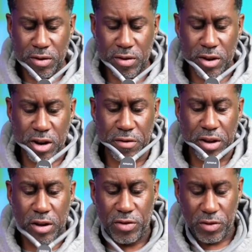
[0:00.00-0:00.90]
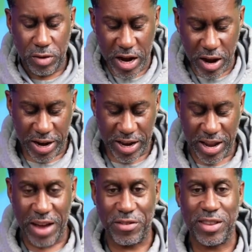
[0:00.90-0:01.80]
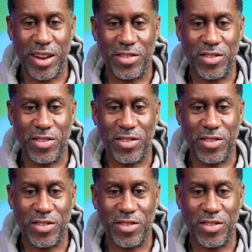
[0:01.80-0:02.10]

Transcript: there we go. So now I can have it there.